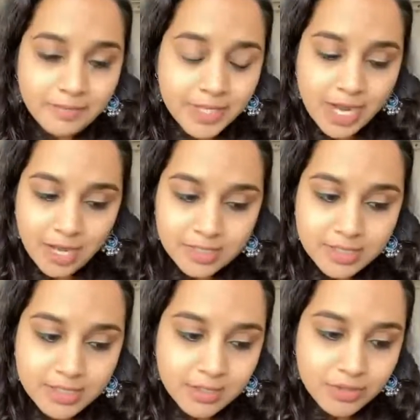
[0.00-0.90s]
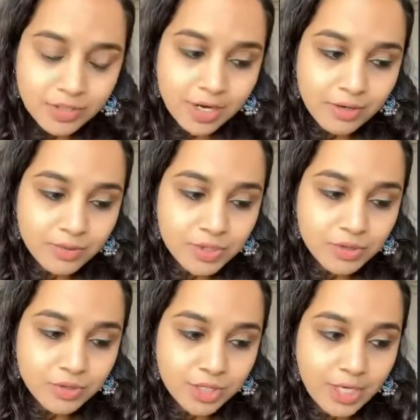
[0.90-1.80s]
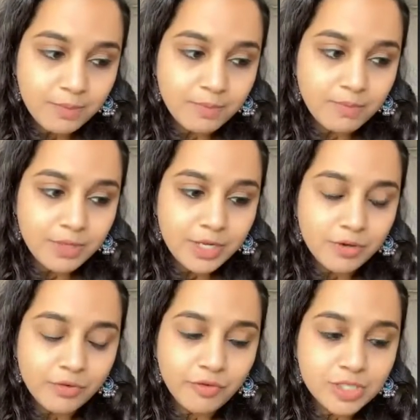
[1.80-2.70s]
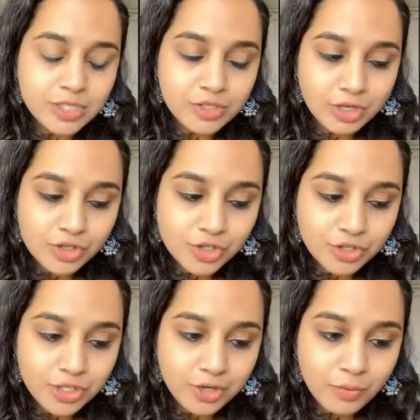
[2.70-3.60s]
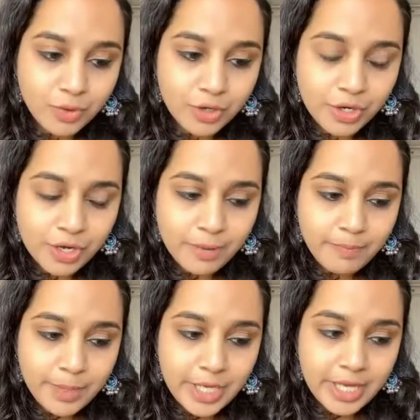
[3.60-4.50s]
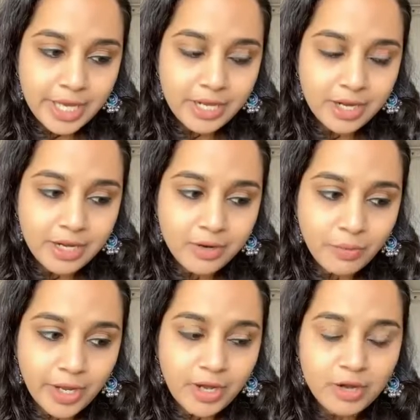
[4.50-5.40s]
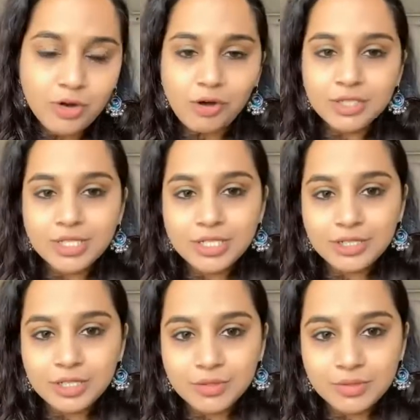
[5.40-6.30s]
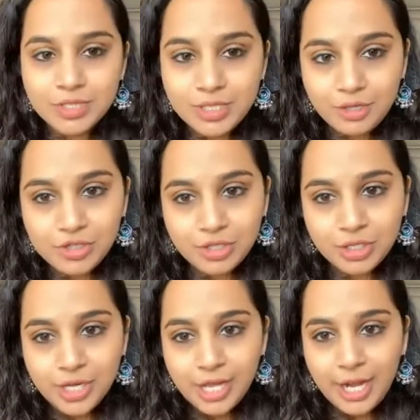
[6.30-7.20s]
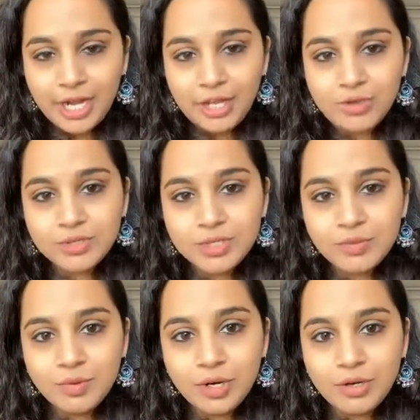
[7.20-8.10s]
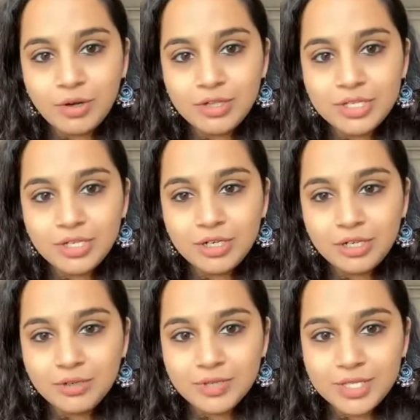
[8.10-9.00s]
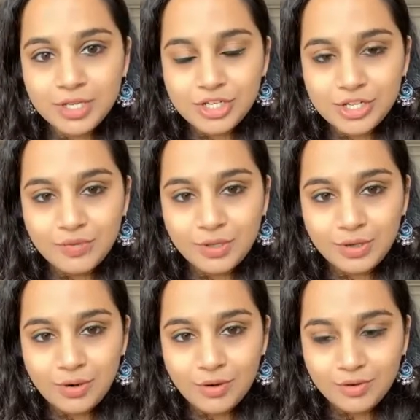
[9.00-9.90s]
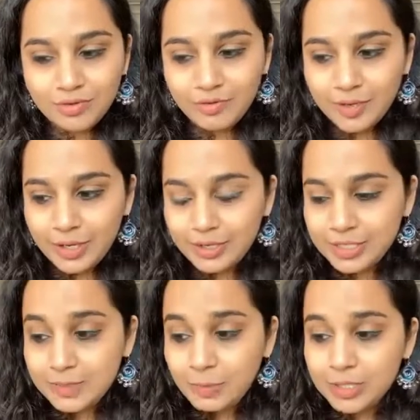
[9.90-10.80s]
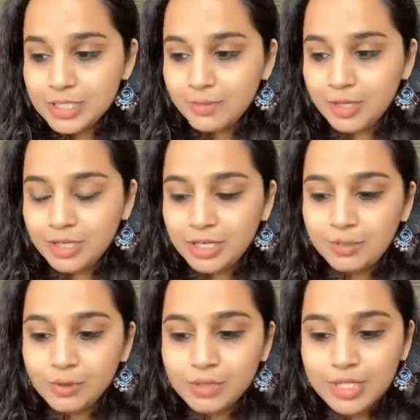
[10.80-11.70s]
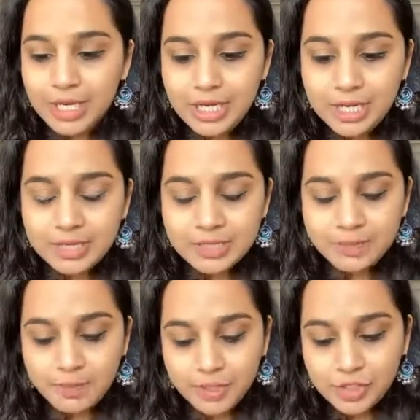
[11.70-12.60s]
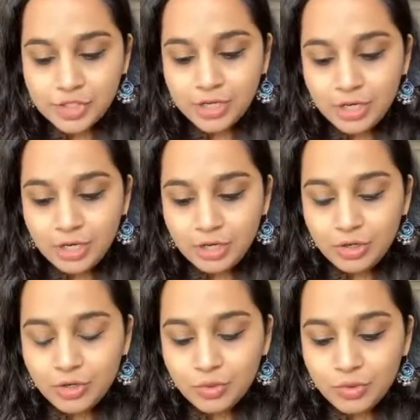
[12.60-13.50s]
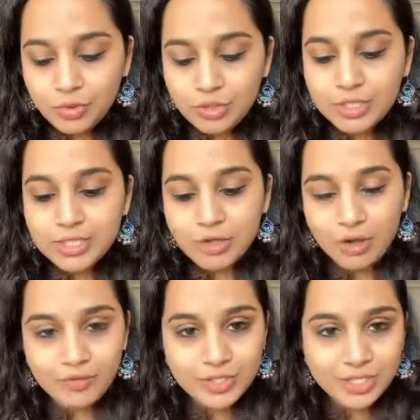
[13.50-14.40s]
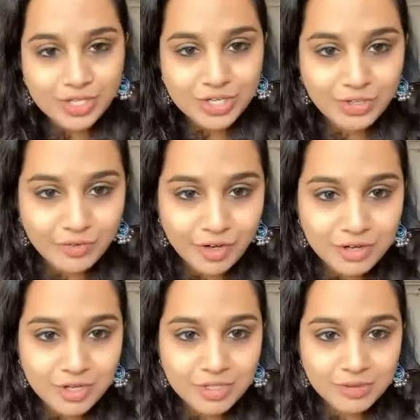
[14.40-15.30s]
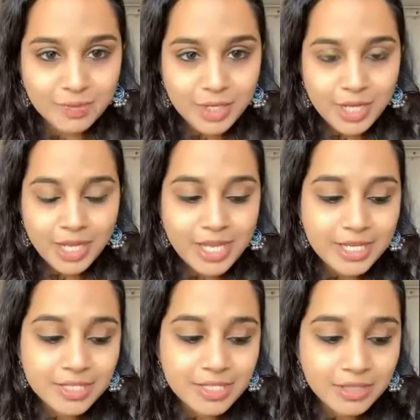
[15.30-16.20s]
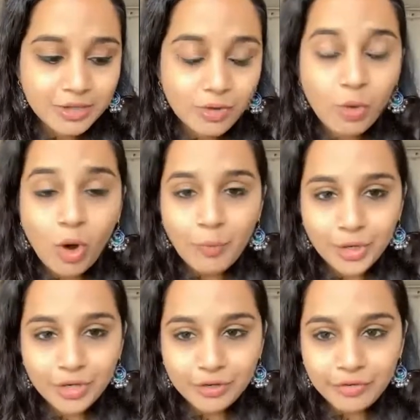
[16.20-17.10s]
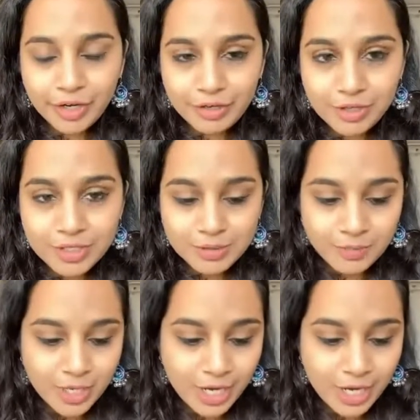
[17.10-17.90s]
The answer to that was to really think of a structure that would be in a way a constant negotiation. And I use the word constant negotiation with a lot of responsibility, because India's pitch to this conversation on federalism is cooperative federalism.